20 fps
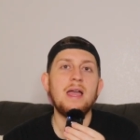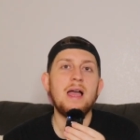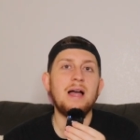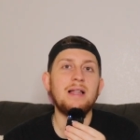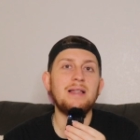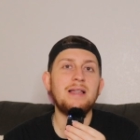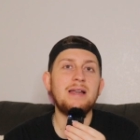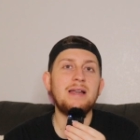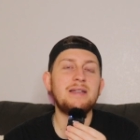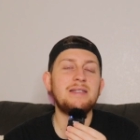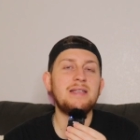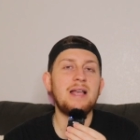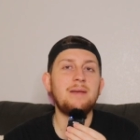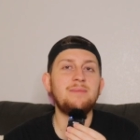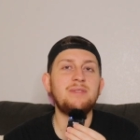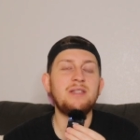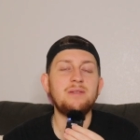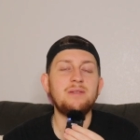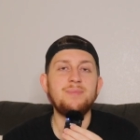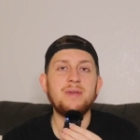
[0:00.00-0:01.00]
A lot of
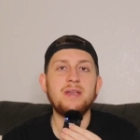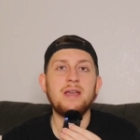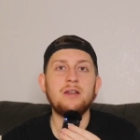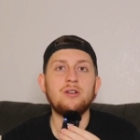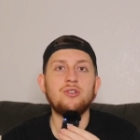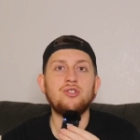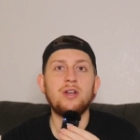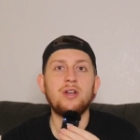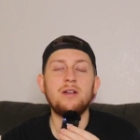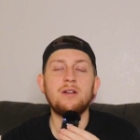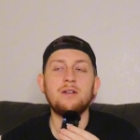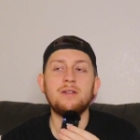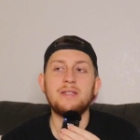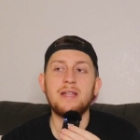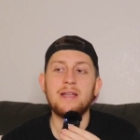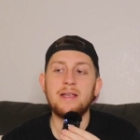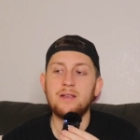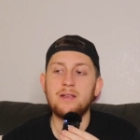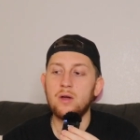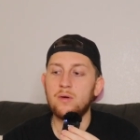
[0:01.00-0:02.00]
times these beginner traders,
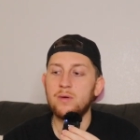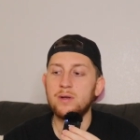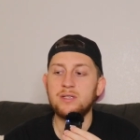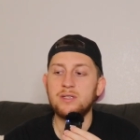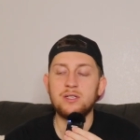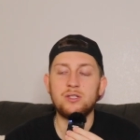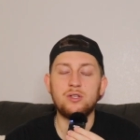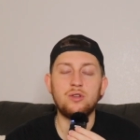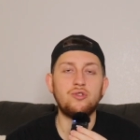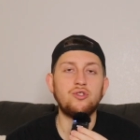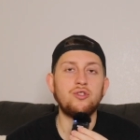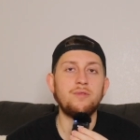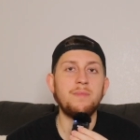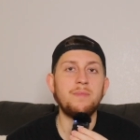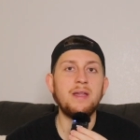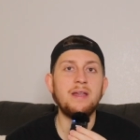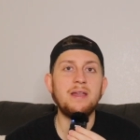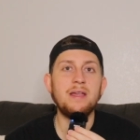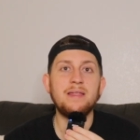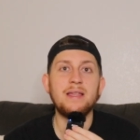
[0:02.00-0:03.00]
they go onto social
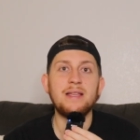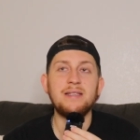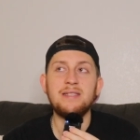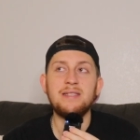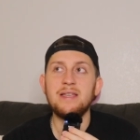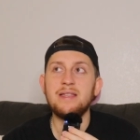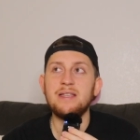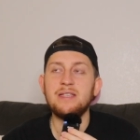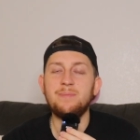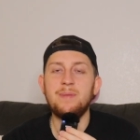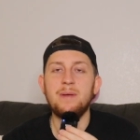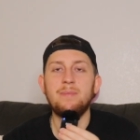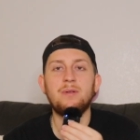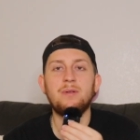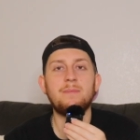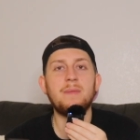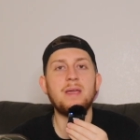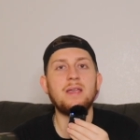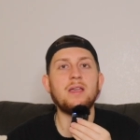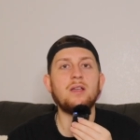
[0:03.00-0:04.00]
media, they see these people
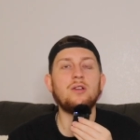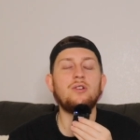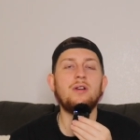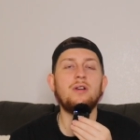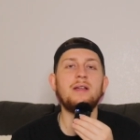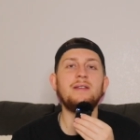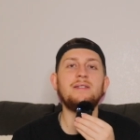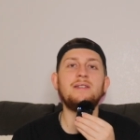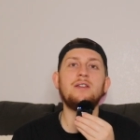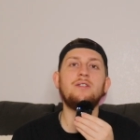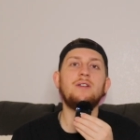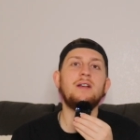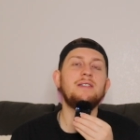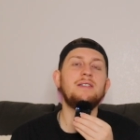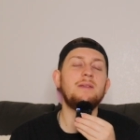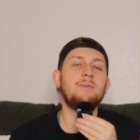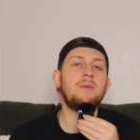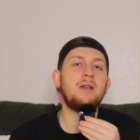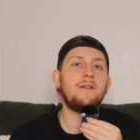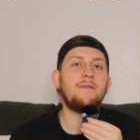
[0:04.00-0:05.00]
are making
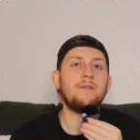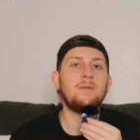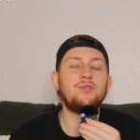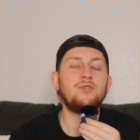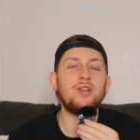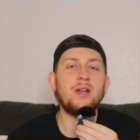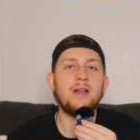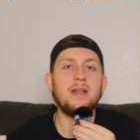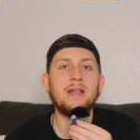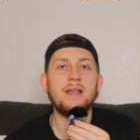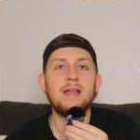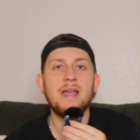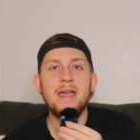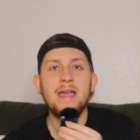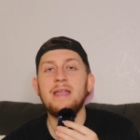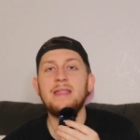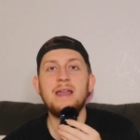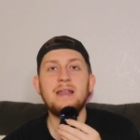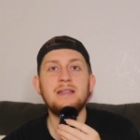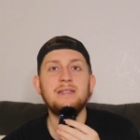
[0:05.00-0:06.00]
crazy money from trading,
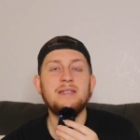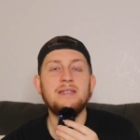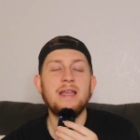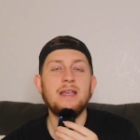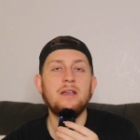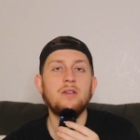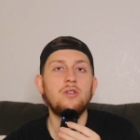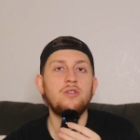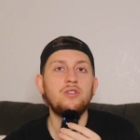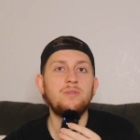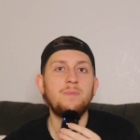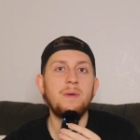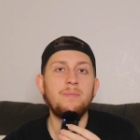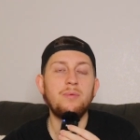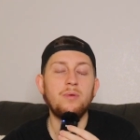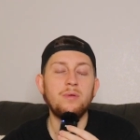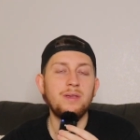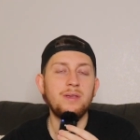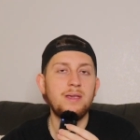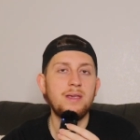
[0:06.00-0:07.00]
and that has taken those
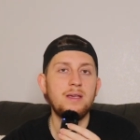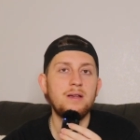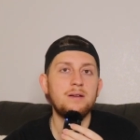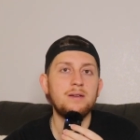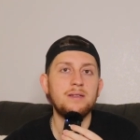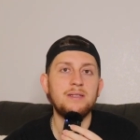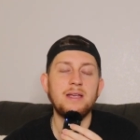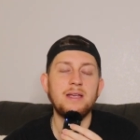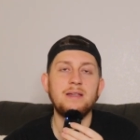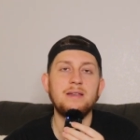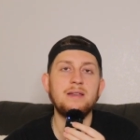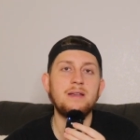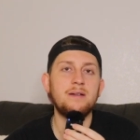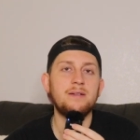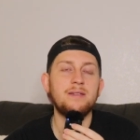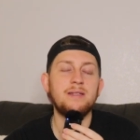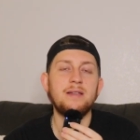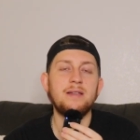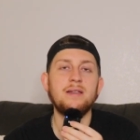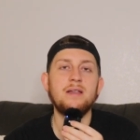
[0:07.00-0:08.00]
people years and
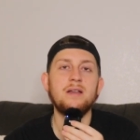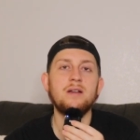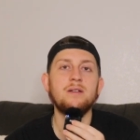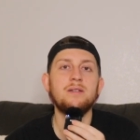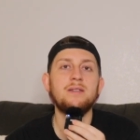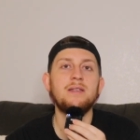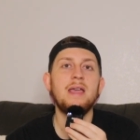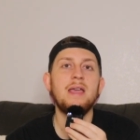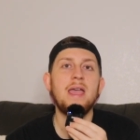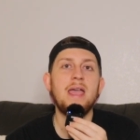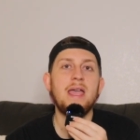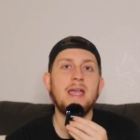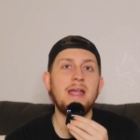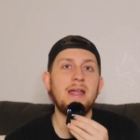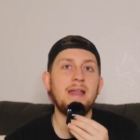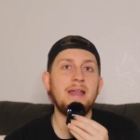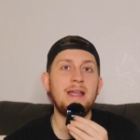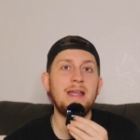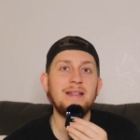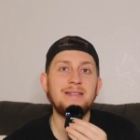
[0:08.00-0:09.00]
years and years,
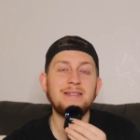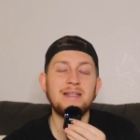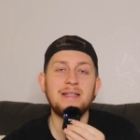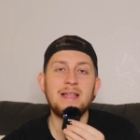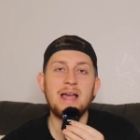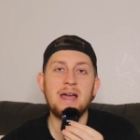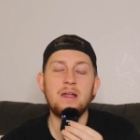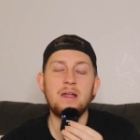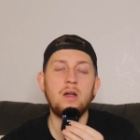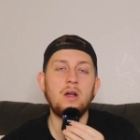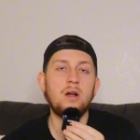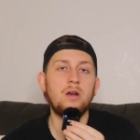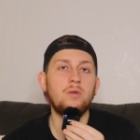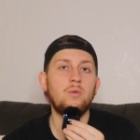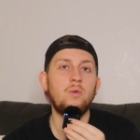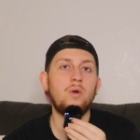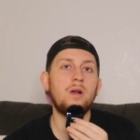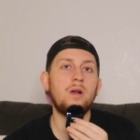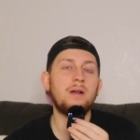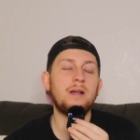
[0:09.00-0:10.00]
and it's a lot of hard
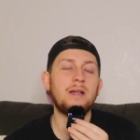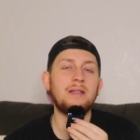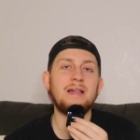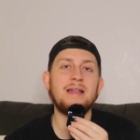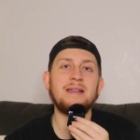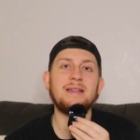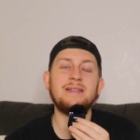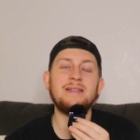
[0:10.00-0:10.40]
work, a lot of